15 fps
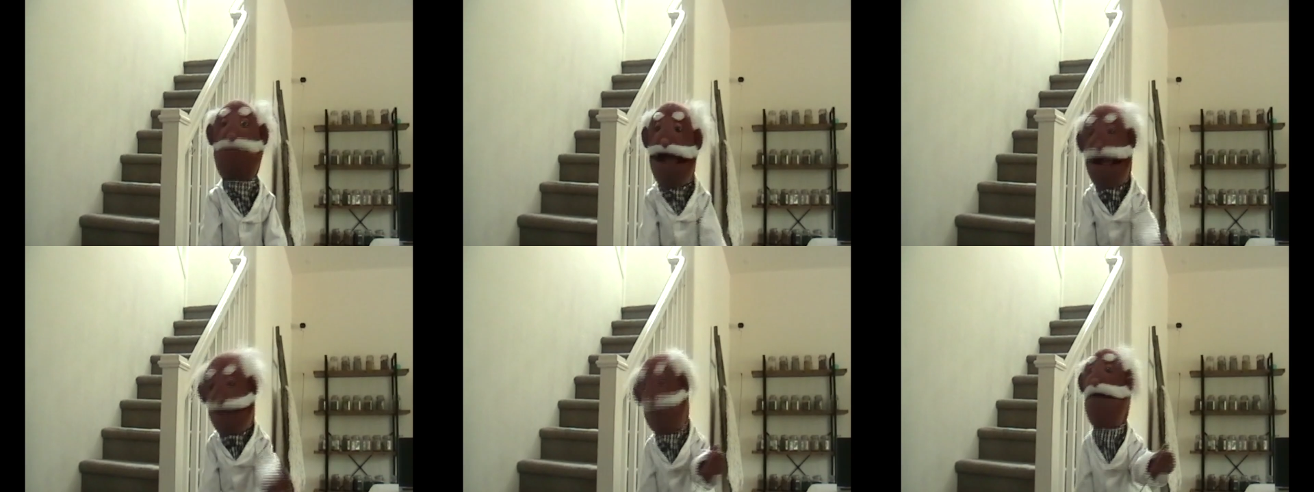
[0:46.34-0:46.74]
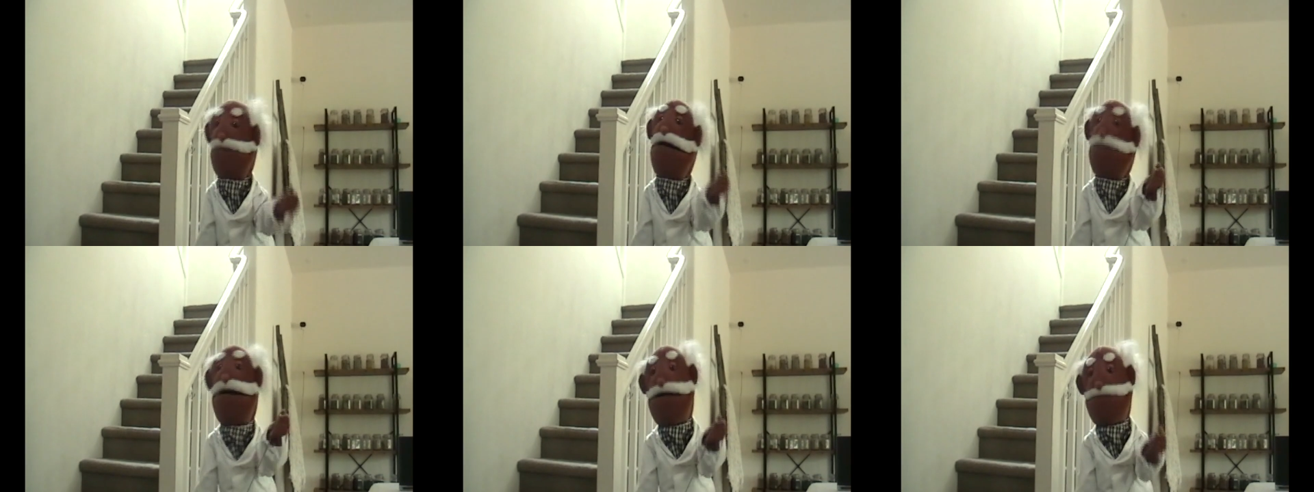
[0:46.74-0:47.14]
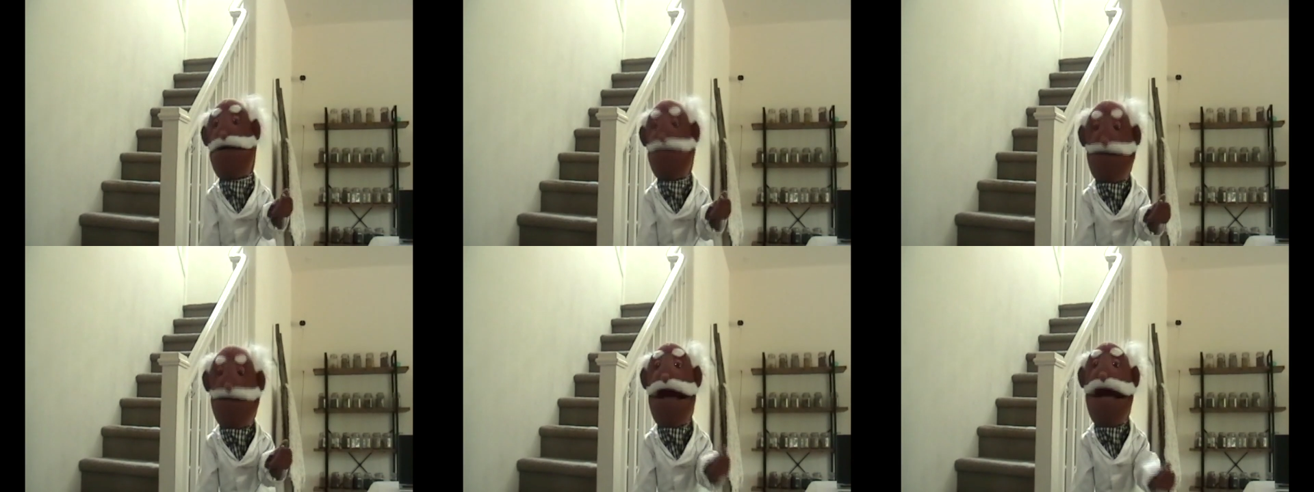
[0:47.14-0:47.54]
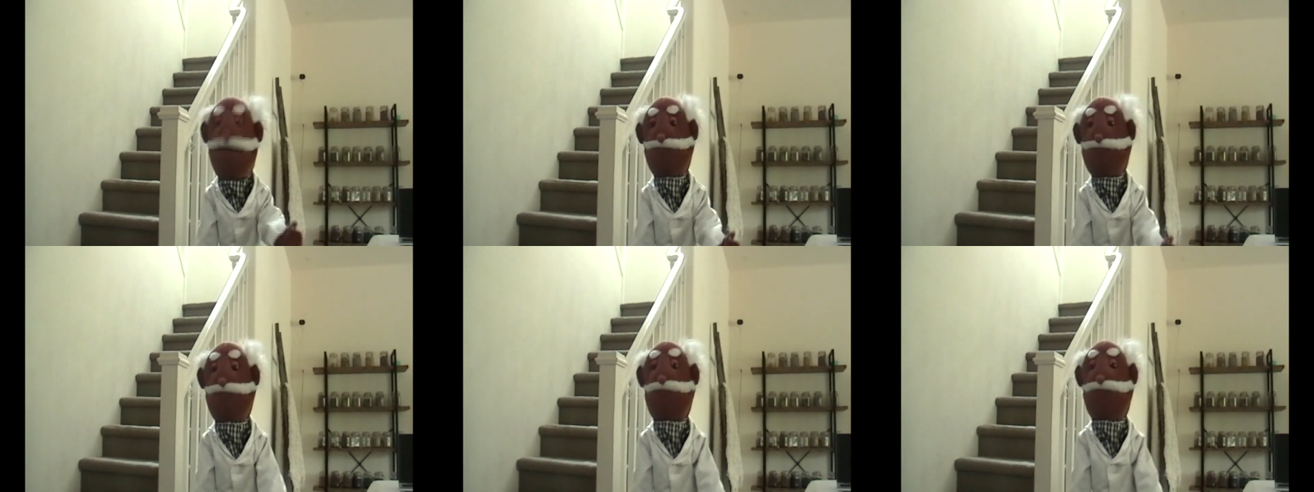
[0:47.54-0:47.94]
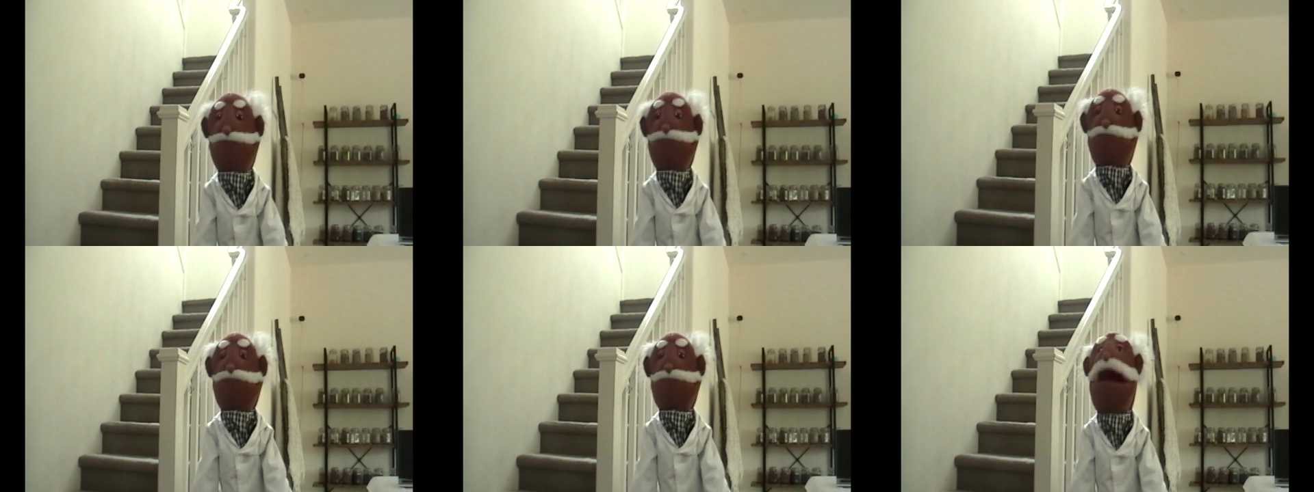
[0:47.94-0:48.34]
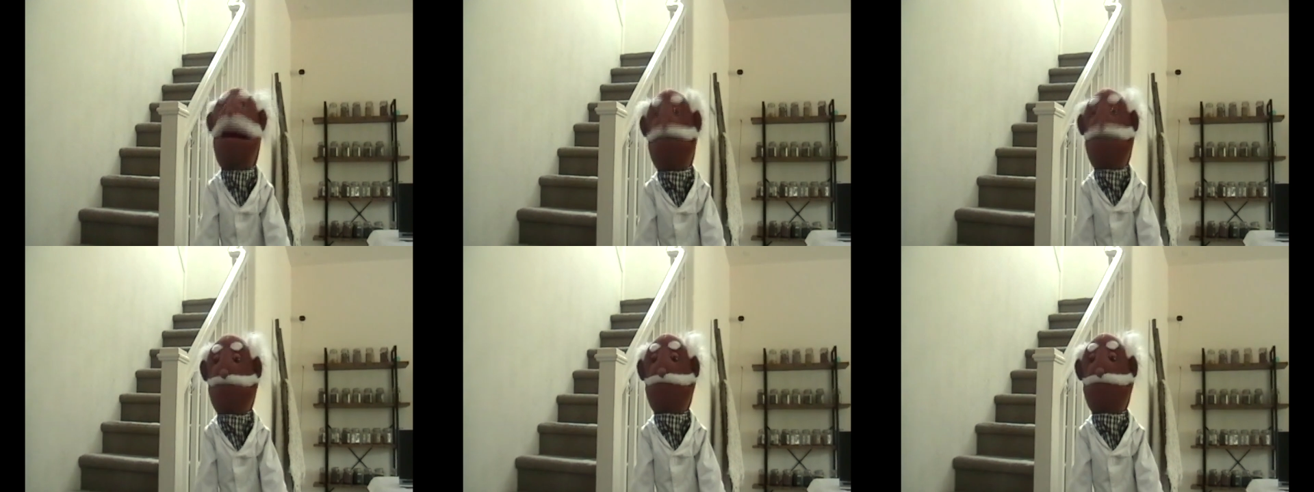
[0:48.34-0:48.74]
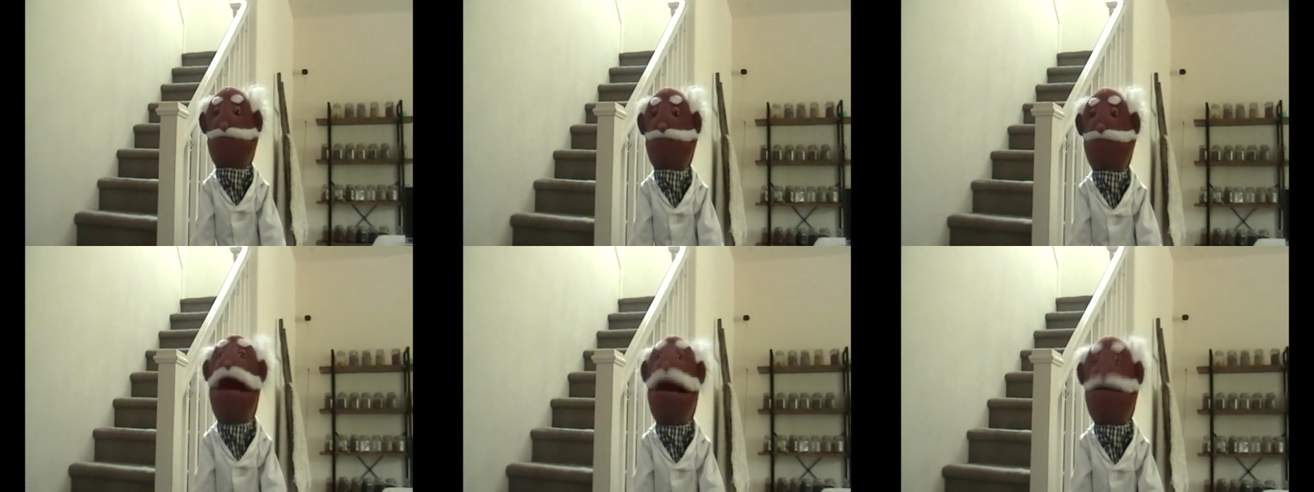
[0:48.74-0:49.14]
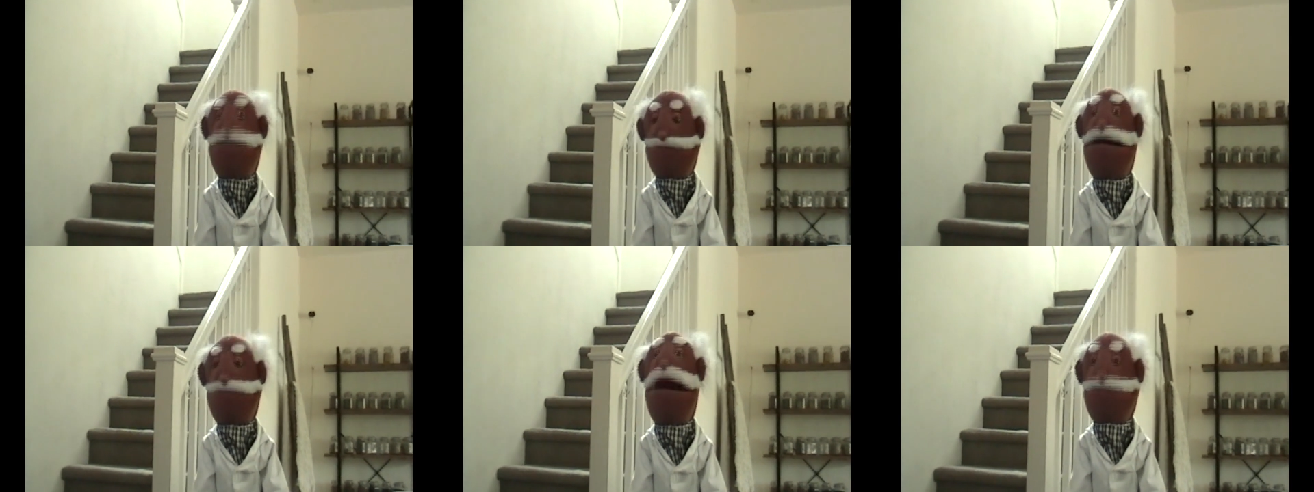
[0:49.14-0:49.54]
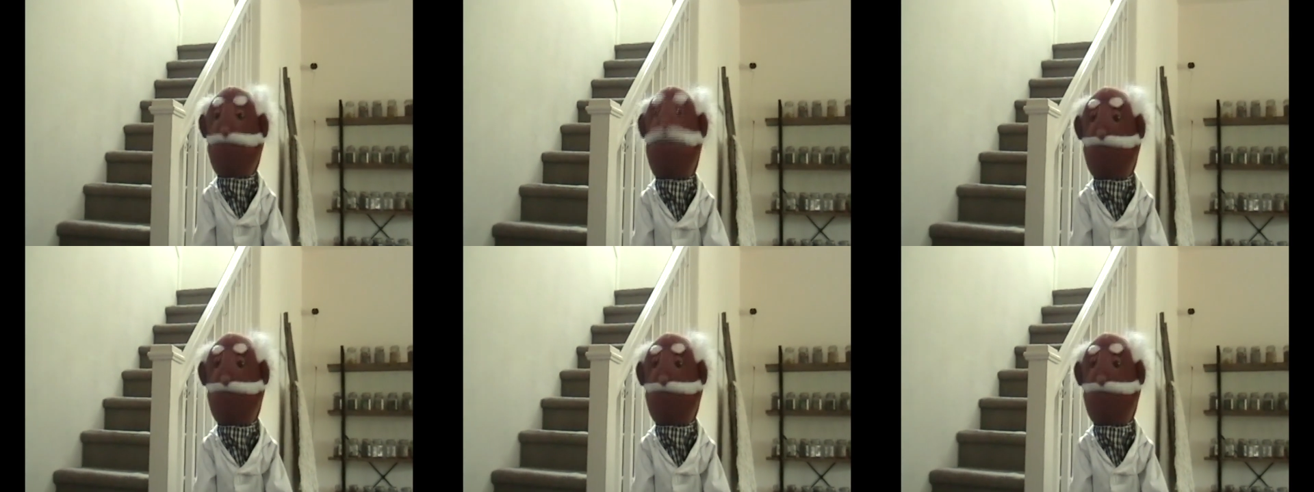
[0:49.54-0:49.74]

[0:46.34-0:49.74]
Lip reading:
(no speaker visible)